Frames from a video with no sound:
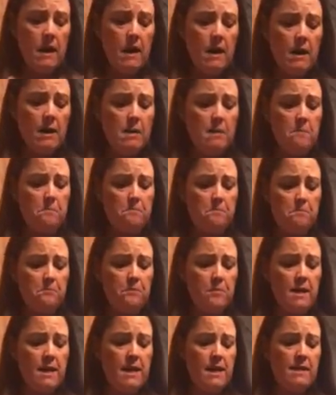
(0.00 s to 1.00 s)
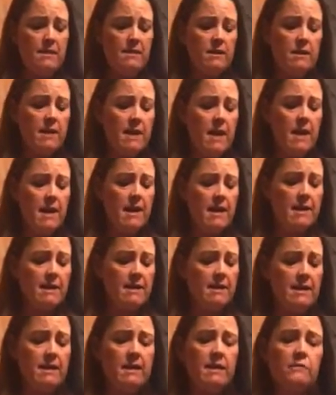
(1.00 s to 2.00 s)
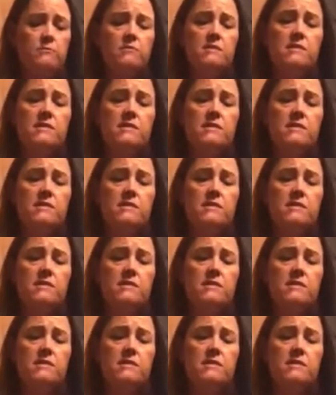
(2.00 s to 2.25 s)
In the guide, it'll